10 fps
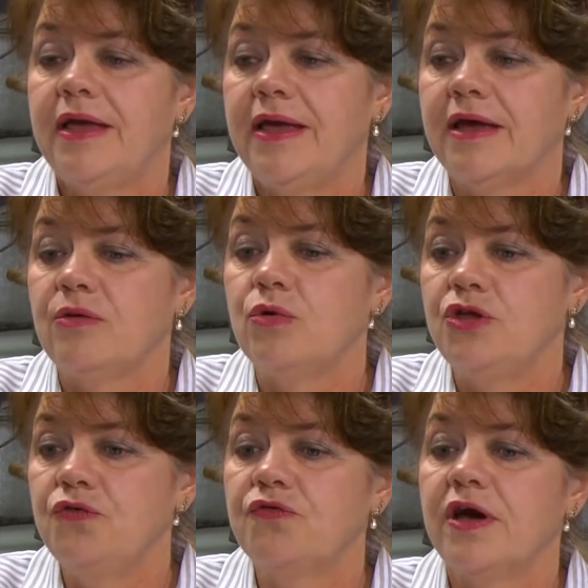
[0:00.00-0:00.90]
And
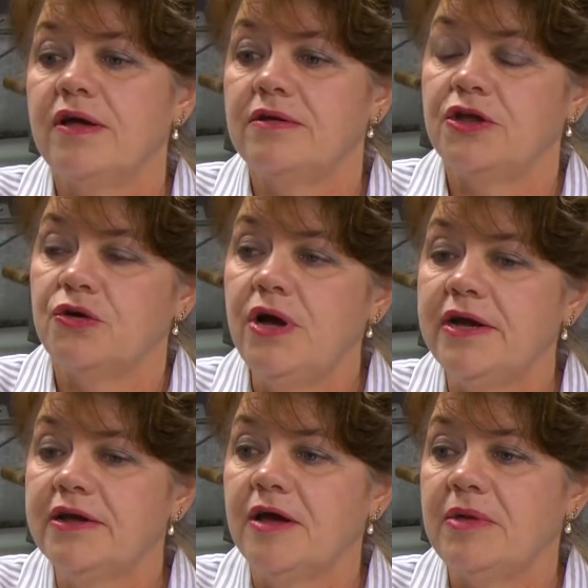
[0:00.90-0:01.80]
when you've got
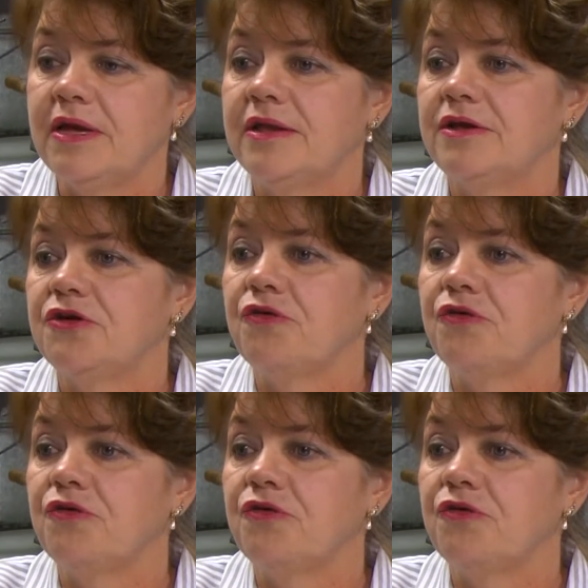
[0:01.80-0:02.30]
HUD coming in and